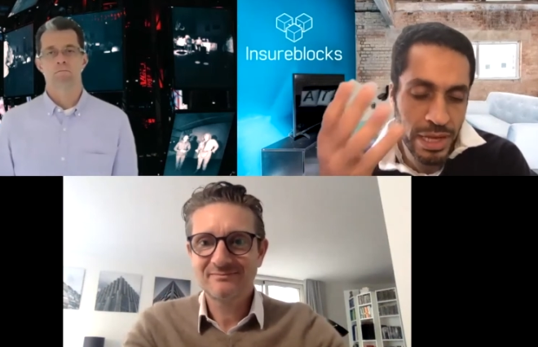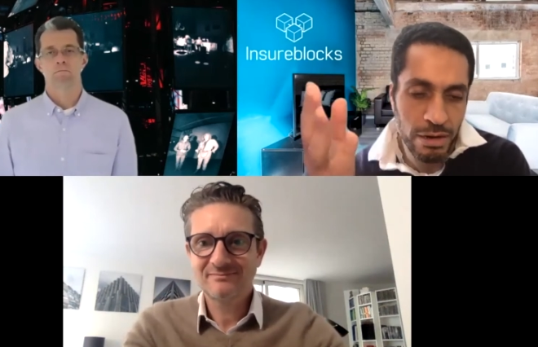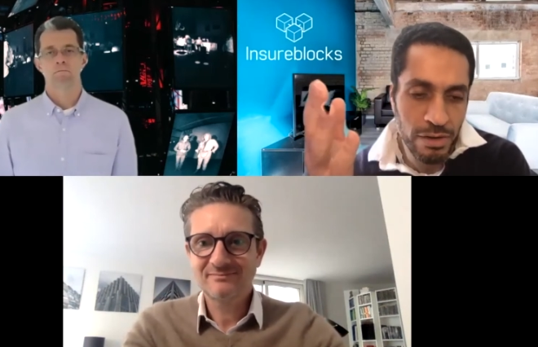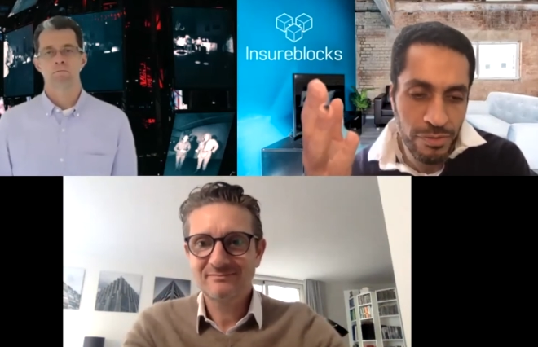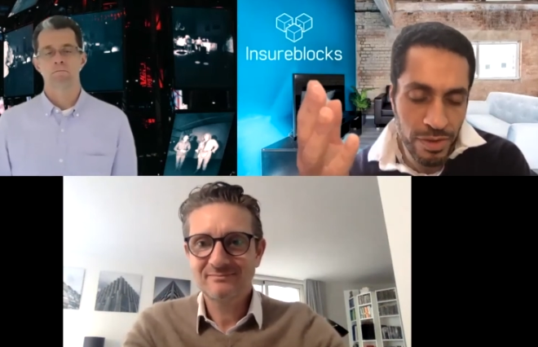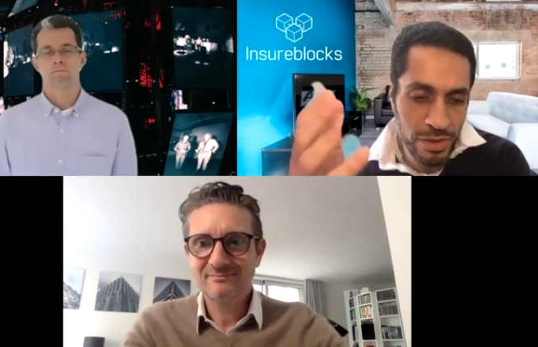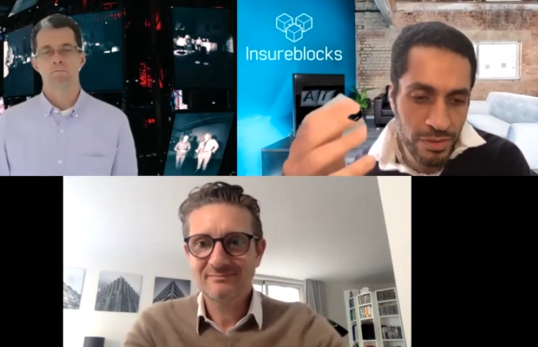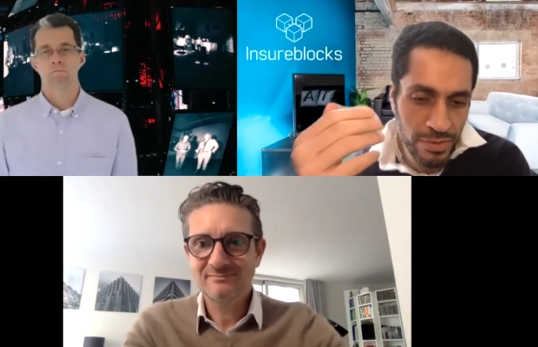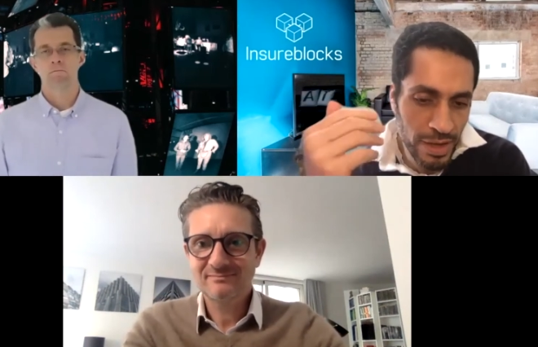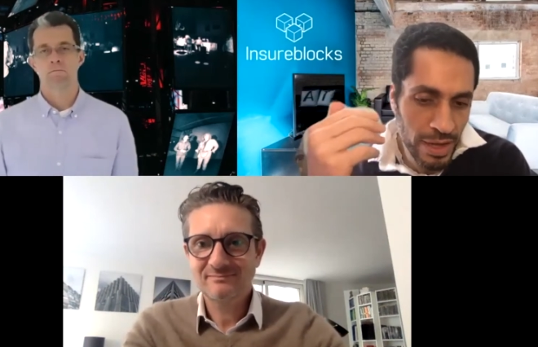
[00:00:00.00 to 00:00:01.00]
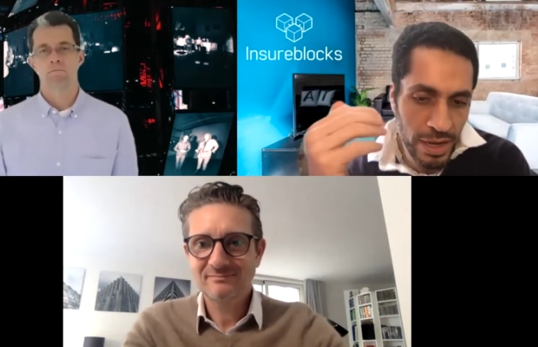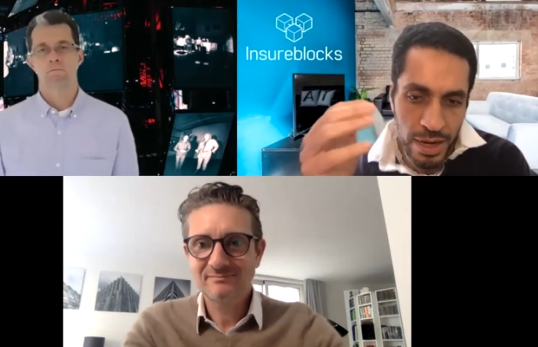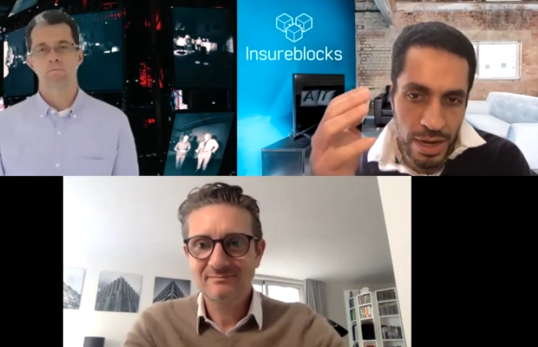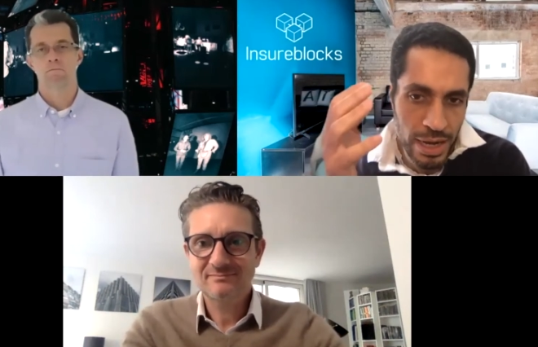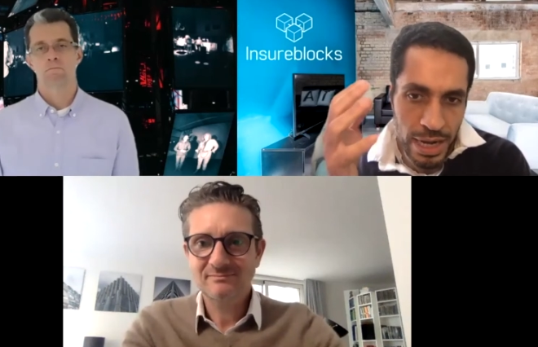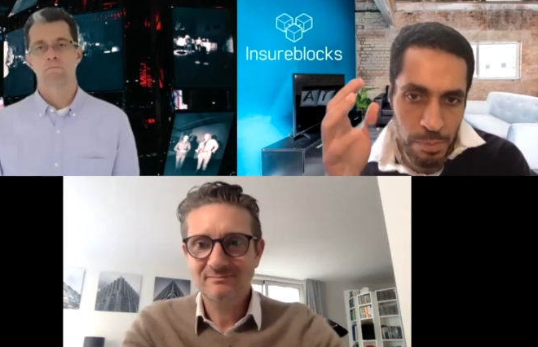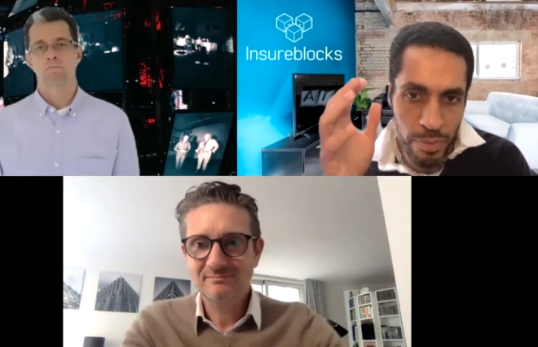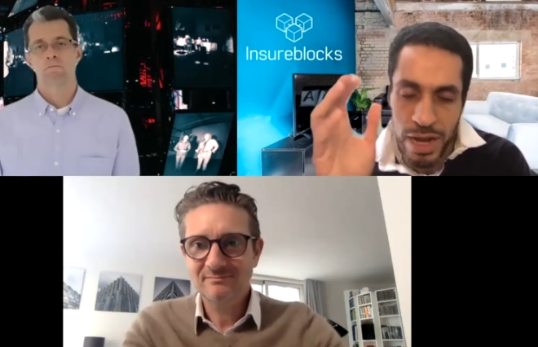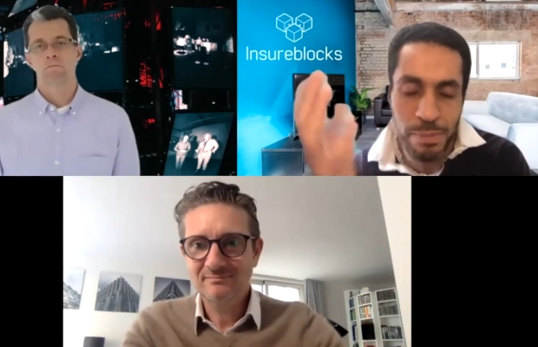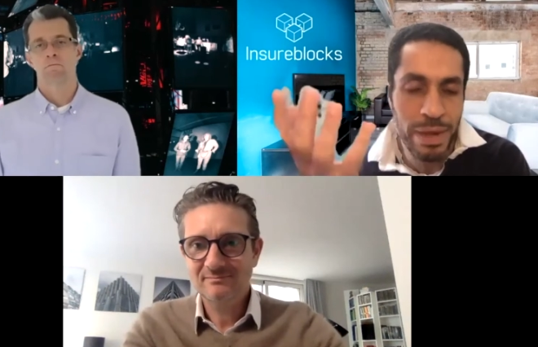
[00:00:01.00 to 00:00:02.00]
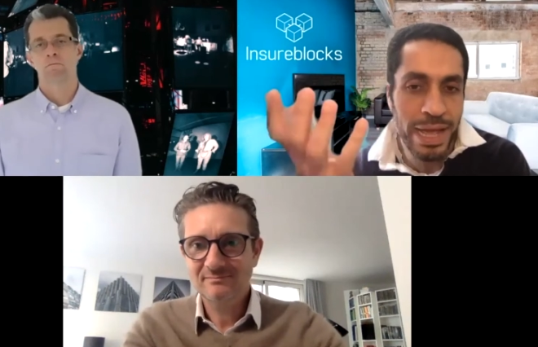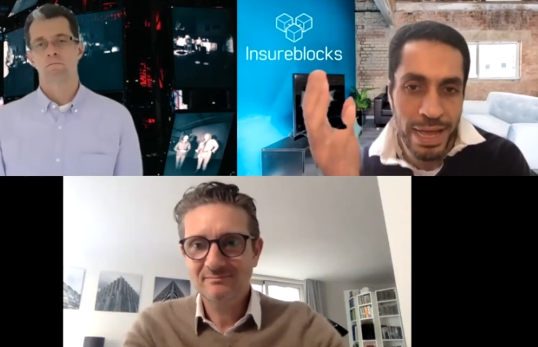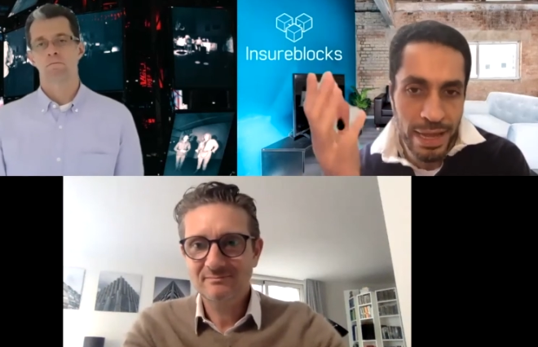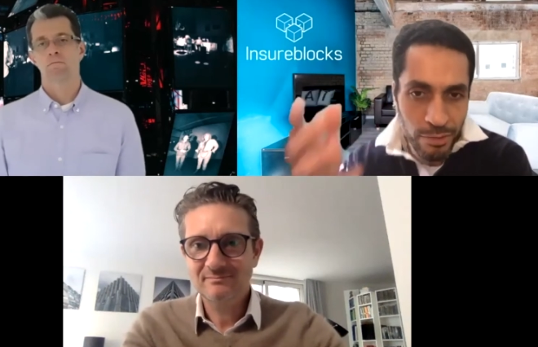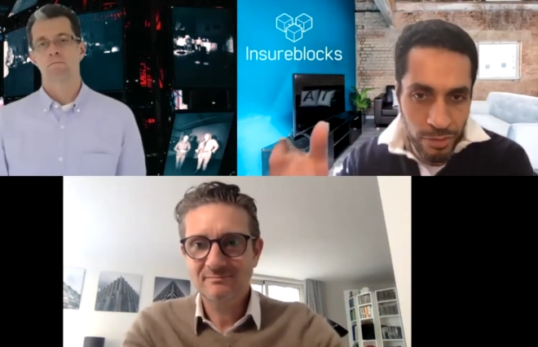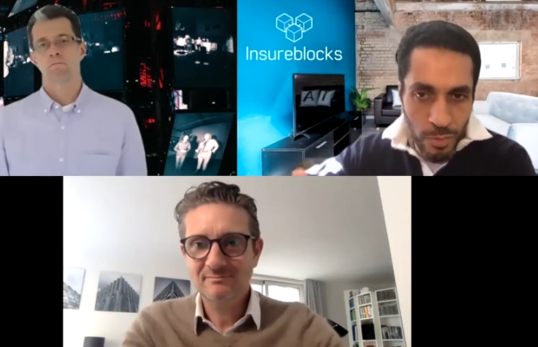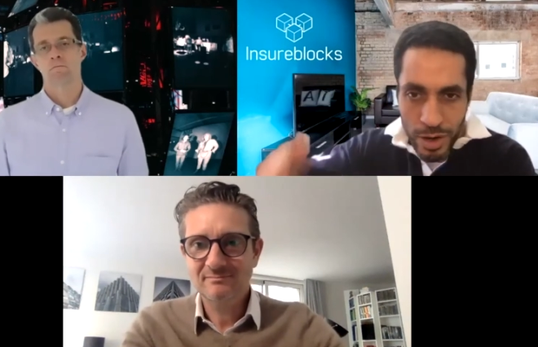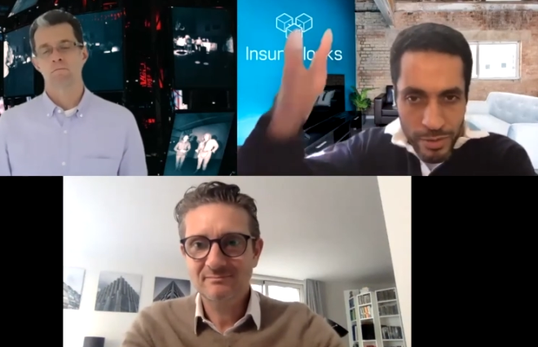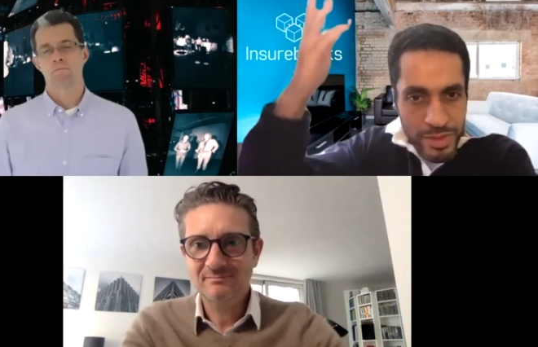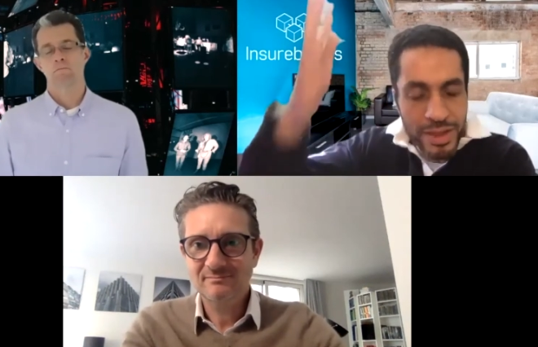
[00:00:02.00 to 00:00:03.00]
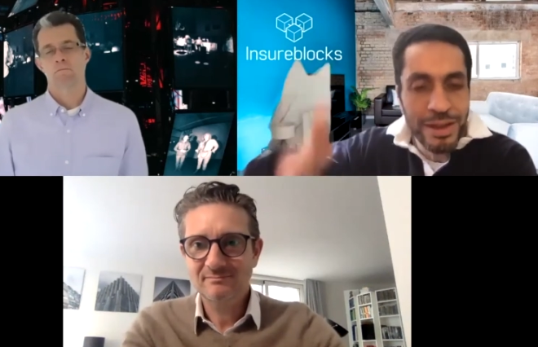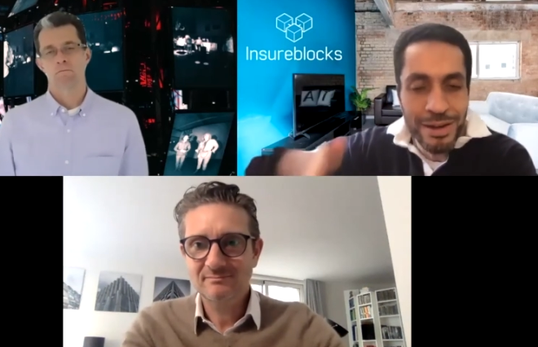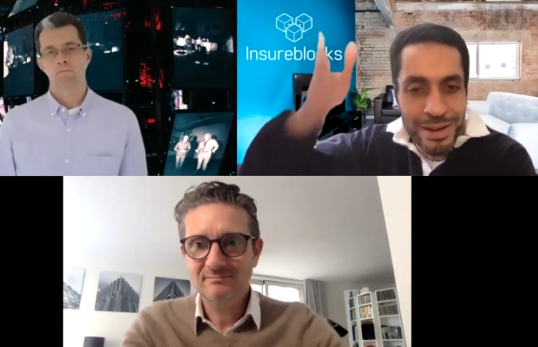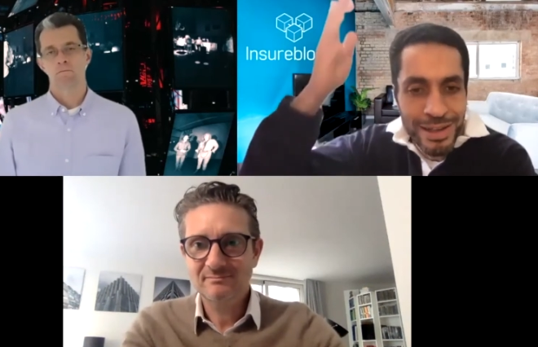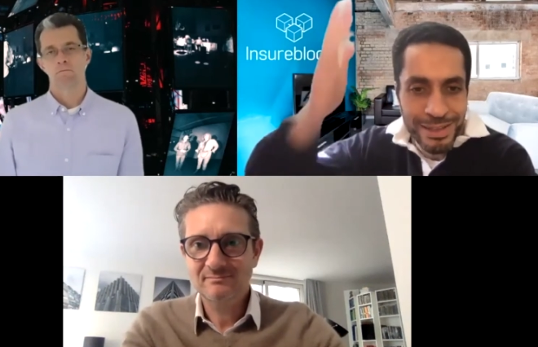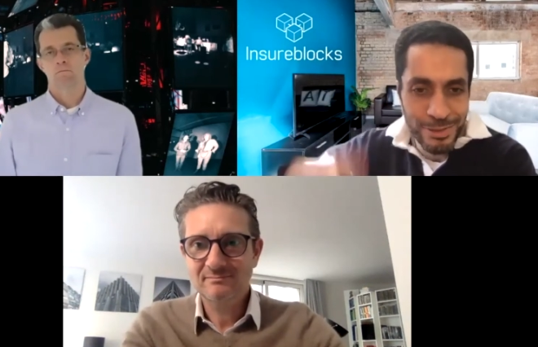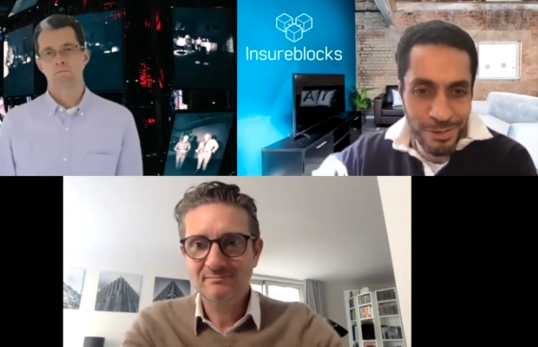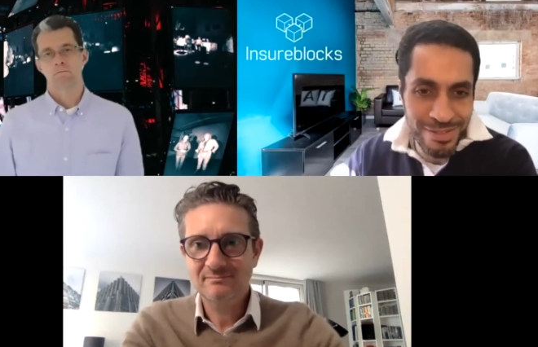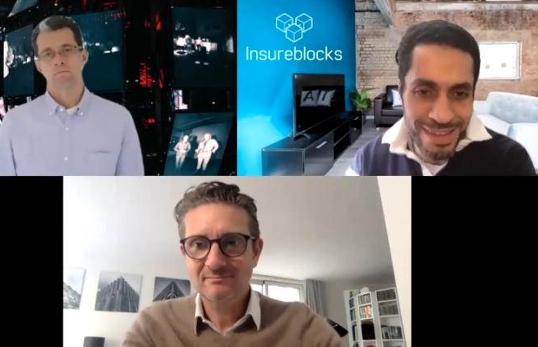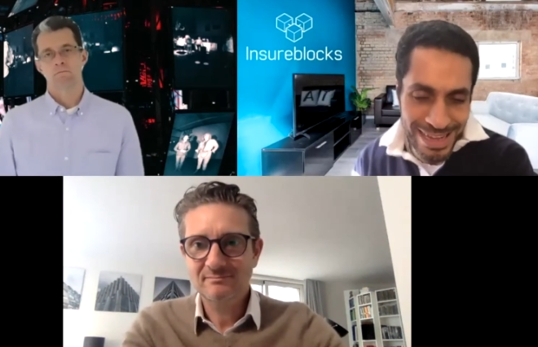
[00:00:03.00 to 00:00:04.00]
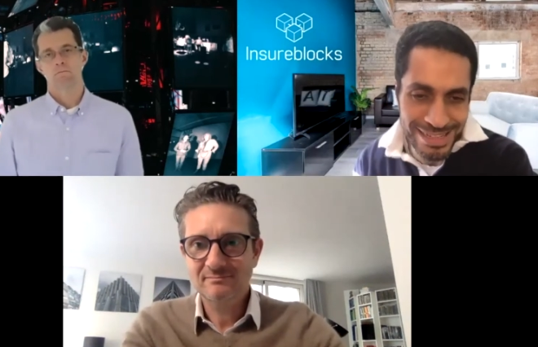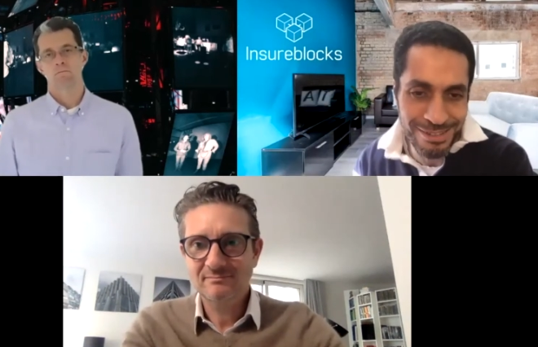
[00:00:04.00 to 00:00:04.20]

Speaker 1: office and I break my hand through one of their those desks, you know,